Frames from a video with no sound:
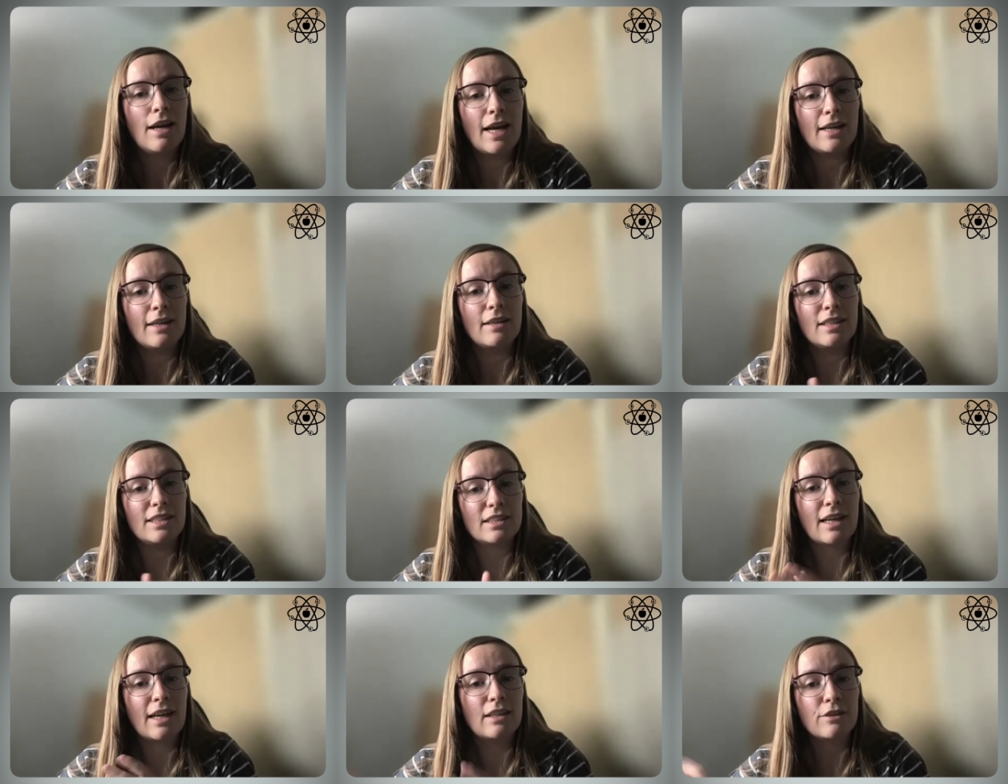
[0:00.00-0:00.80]
And
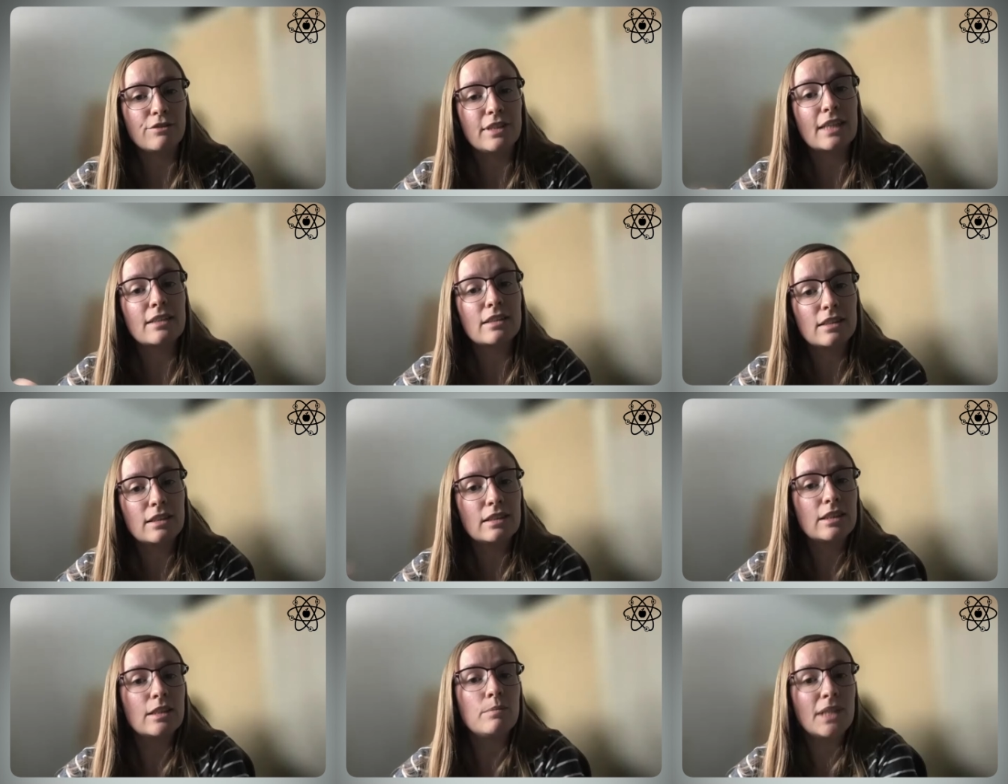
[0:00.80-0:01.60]
it's kind of that
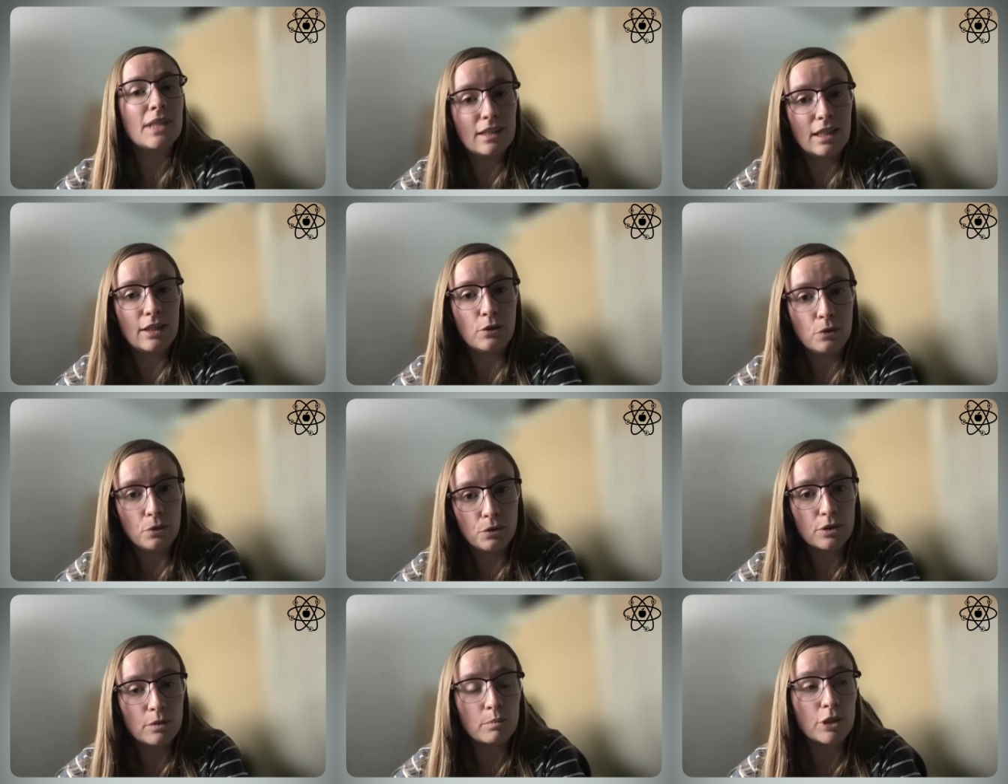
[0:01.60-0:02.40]
system that they use.